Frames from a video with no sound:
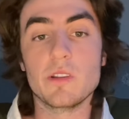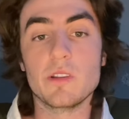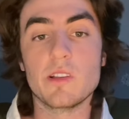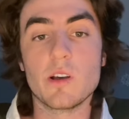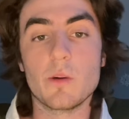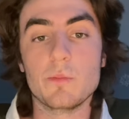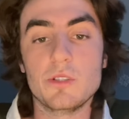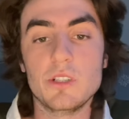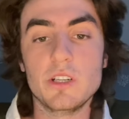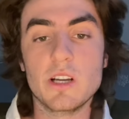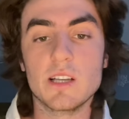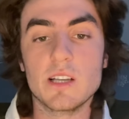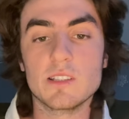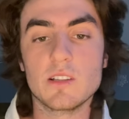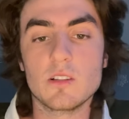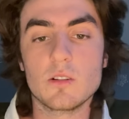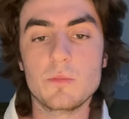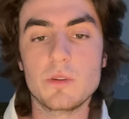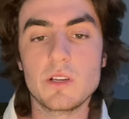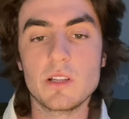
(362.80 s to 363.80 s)
helps you guys a
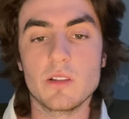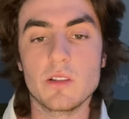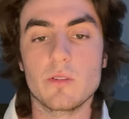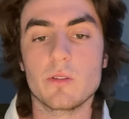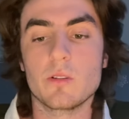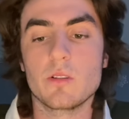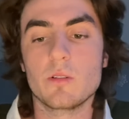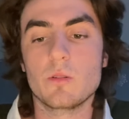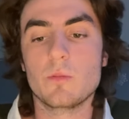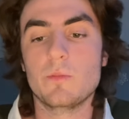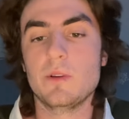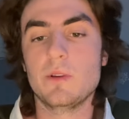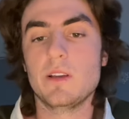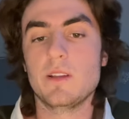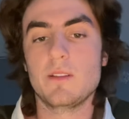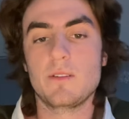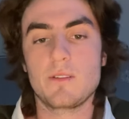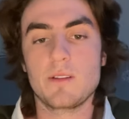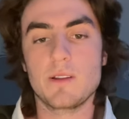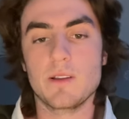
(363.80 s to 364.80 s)
little bit, learned a little
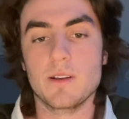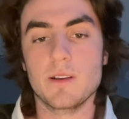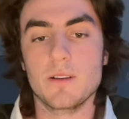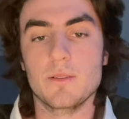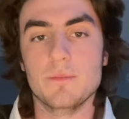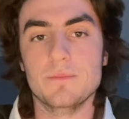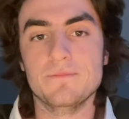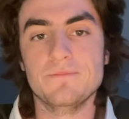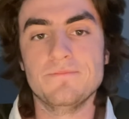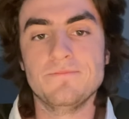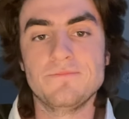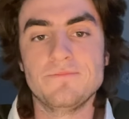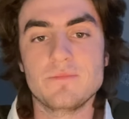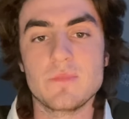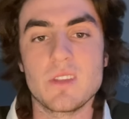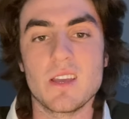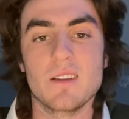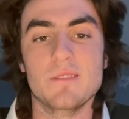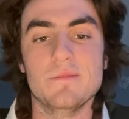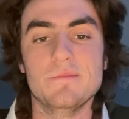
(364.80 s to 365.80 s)
bit.
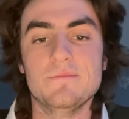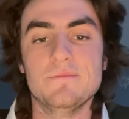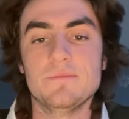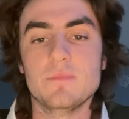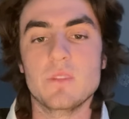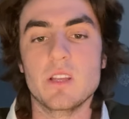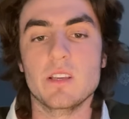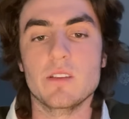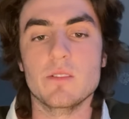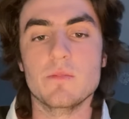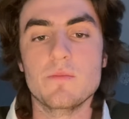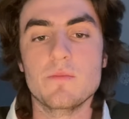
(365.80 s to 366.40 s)
Yeah, thank you.